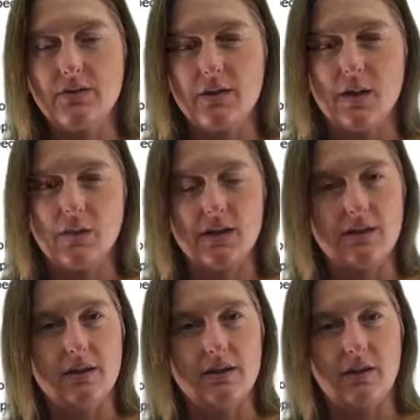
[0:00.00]
phenomena
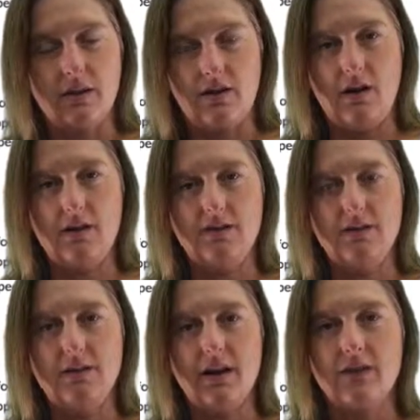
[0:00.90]
that cause
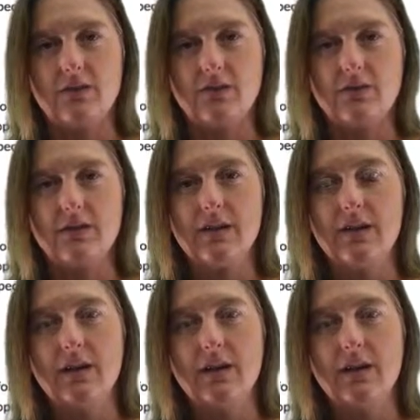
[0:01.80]
disasters,